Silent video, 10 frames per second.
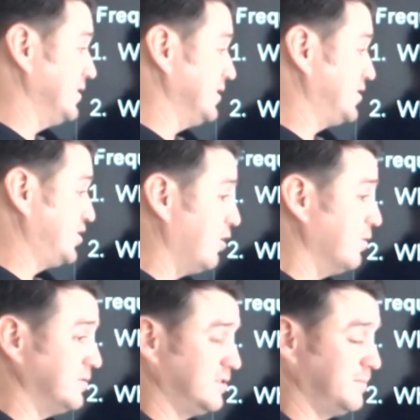uh,
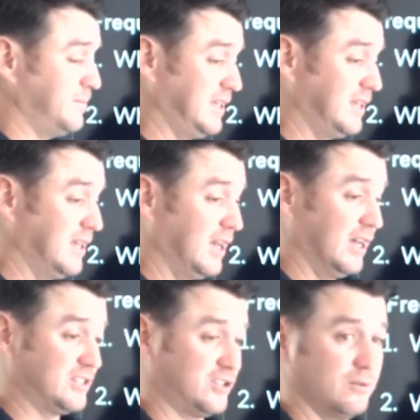shown to be
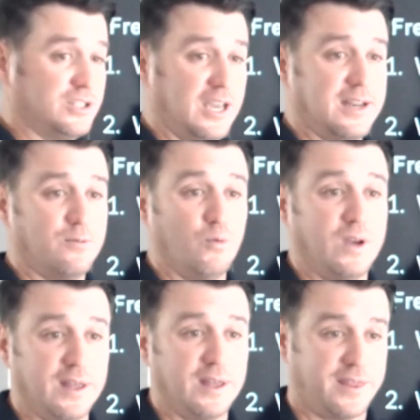associated
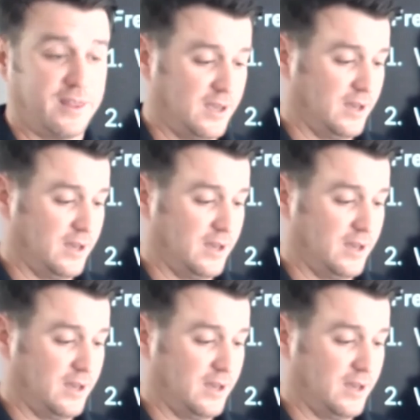with